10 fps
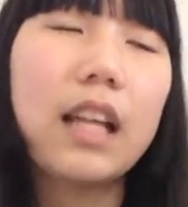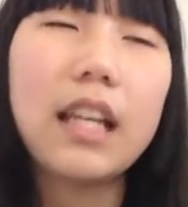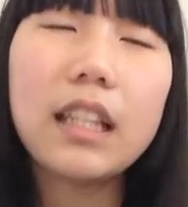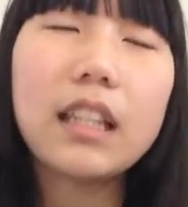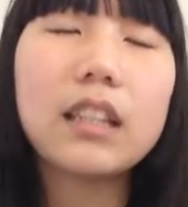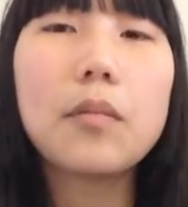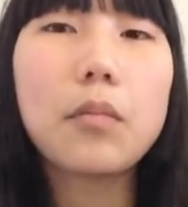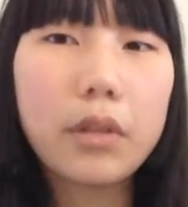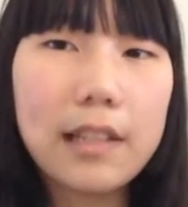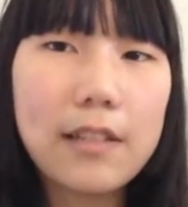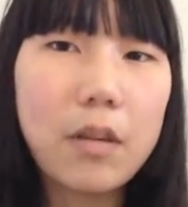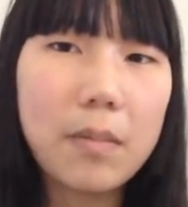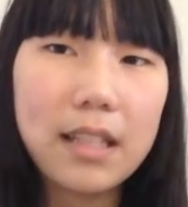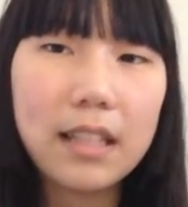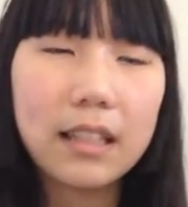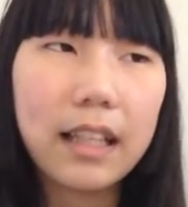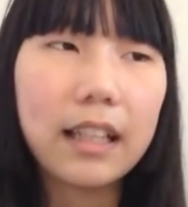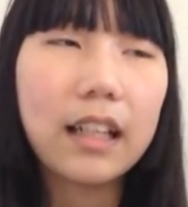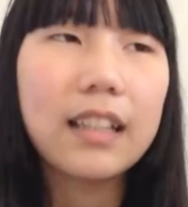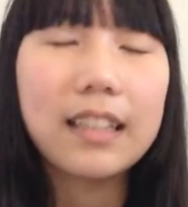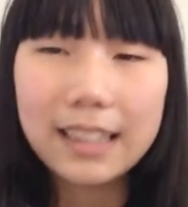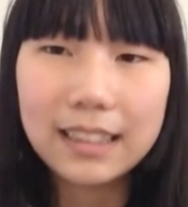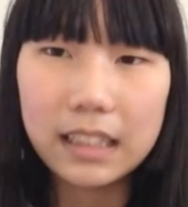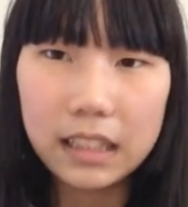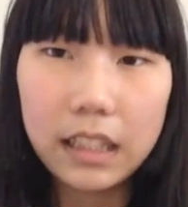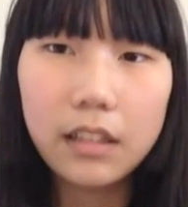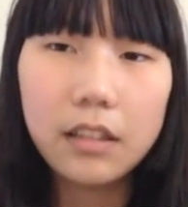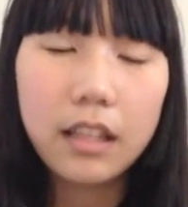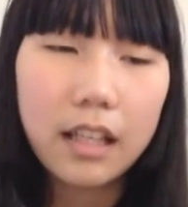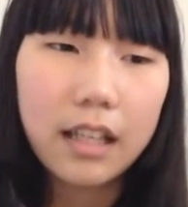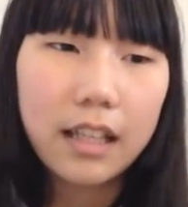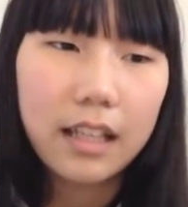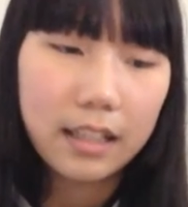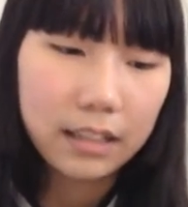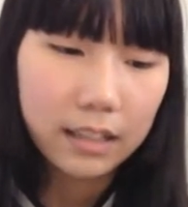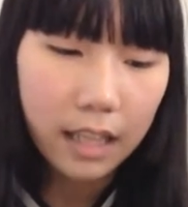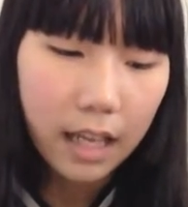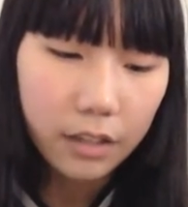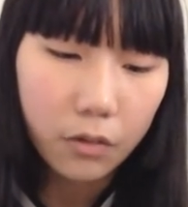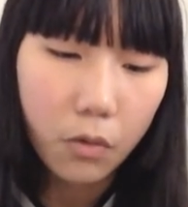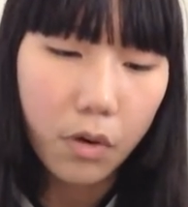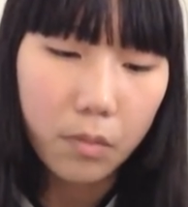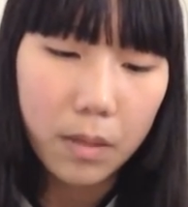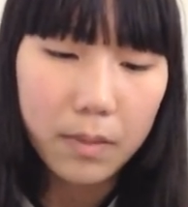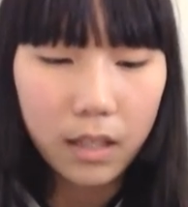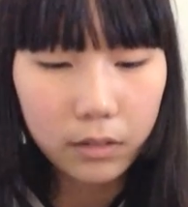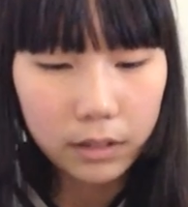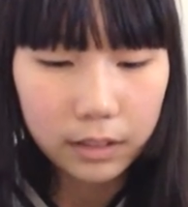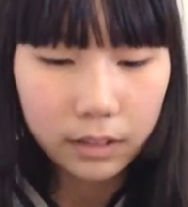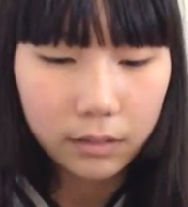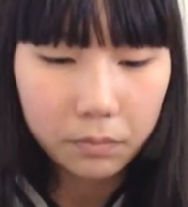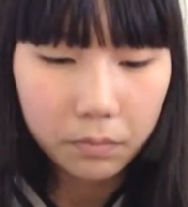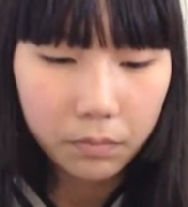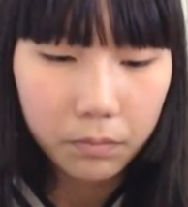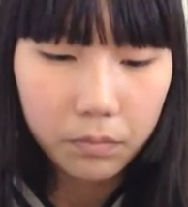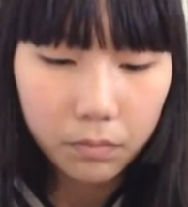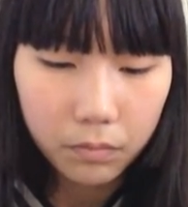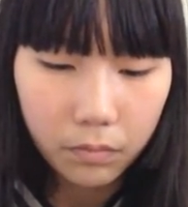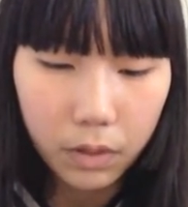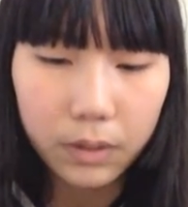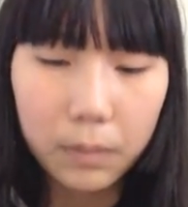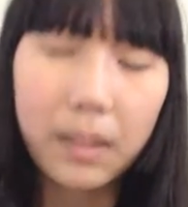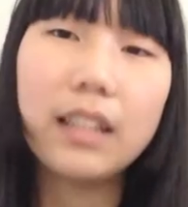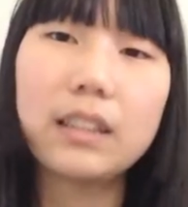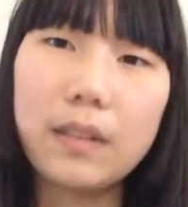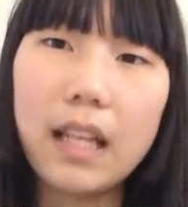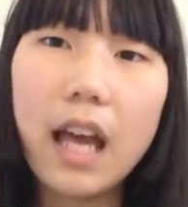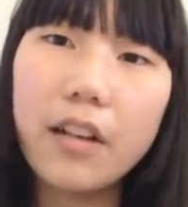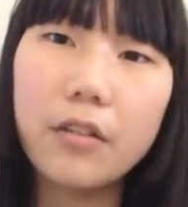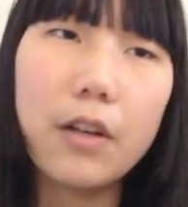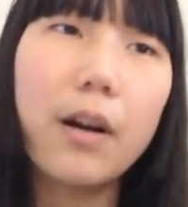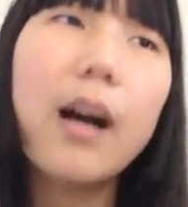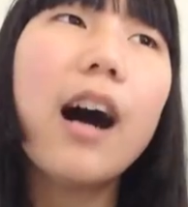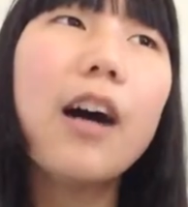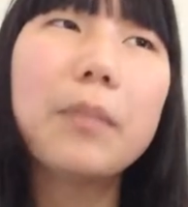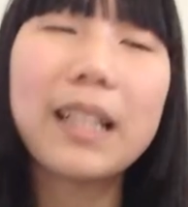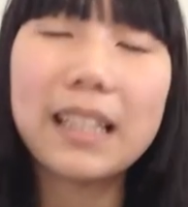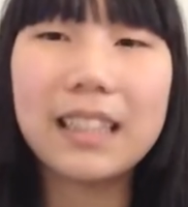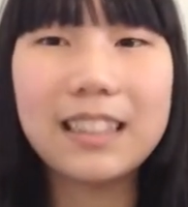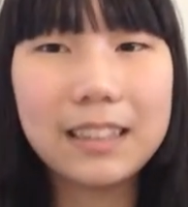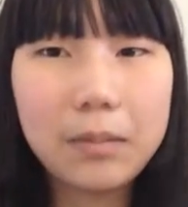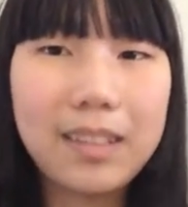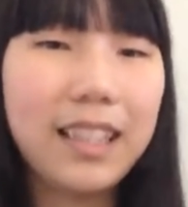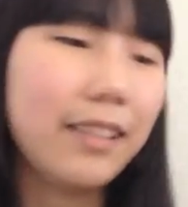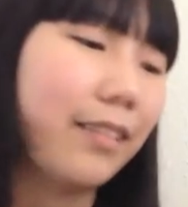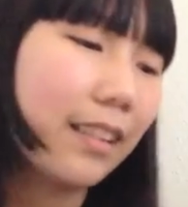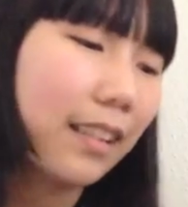I think the embroidery would make like a nice detail to that, or maybe I'll just do something else with it. I don't know. I'll make it into something cute.